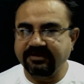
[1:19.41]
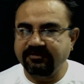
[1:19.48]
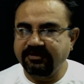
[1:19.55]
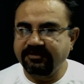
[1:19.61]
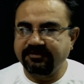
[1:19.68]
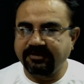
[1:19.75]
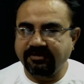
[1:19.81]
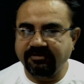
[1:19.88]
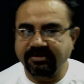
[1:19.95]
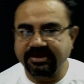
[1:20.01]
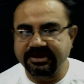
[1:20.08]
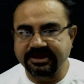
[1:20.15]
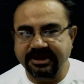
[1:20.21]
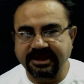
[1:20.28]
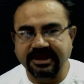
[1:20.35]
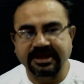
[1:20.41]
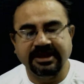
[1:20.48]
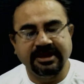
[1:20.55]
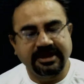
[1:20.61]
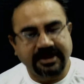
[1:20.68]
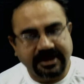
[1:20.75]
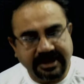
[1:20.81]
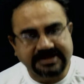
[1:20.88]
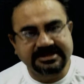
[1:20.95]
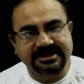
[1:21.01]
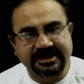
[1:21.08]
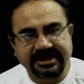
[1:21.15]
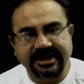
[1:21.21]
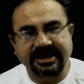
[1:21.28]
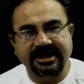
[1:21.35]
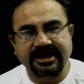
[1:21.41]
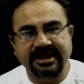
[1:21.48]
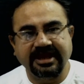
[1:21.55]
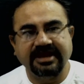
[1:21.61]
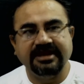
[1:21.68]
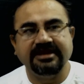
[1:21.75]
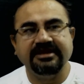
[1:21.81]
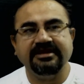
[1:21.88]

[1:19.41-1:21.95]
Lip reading: be found in the desert area.